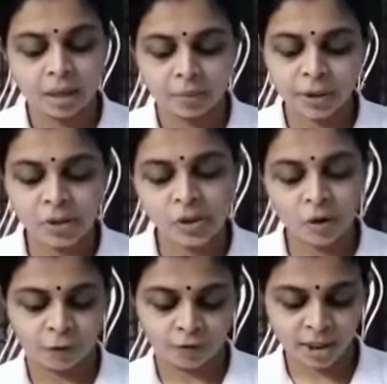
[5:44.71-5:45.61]
Because
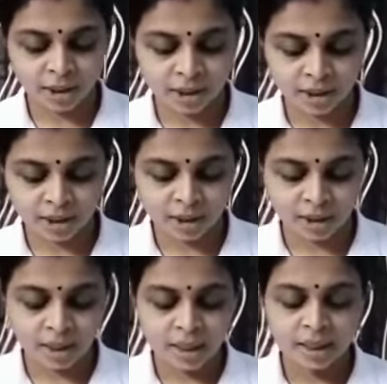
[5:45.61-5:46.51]
of which,
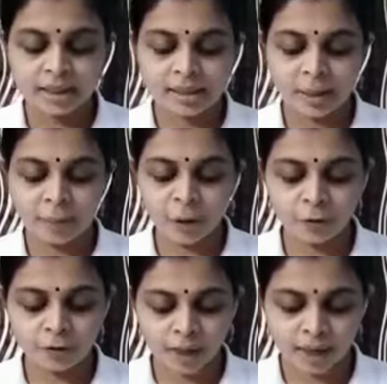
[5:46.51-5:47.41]
the supply
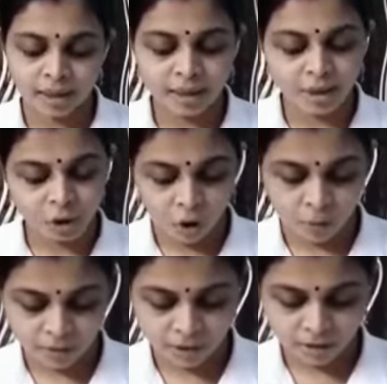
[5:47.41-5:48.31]
of air is stopped.